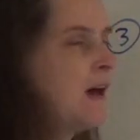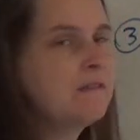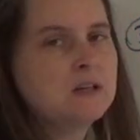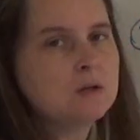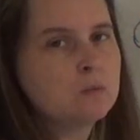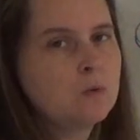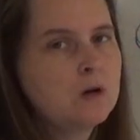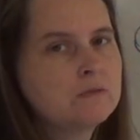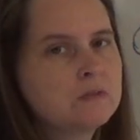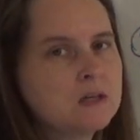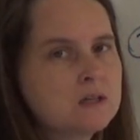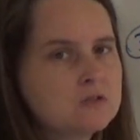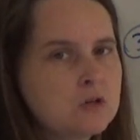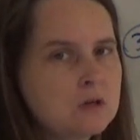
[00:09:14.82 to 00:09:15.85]
have either one of
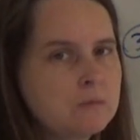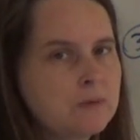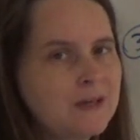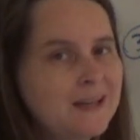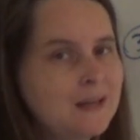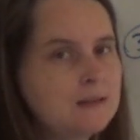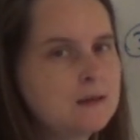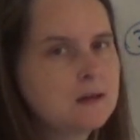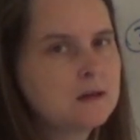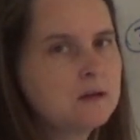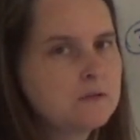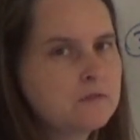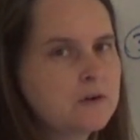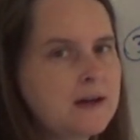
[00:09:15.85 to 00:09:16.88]
these. You can put anything in
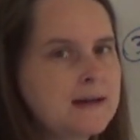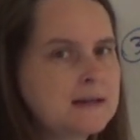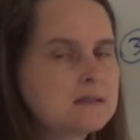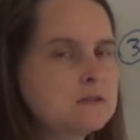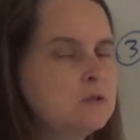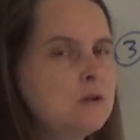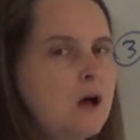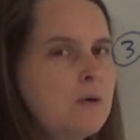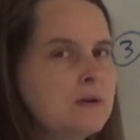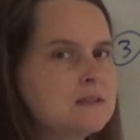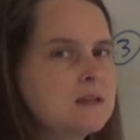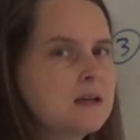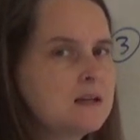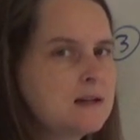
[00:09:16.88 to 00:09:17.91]
here for x. You'll
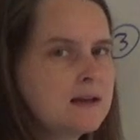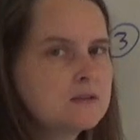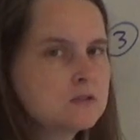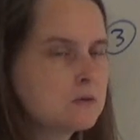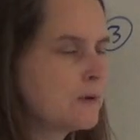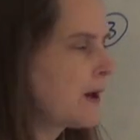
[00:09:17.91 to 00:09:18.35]
always get an answer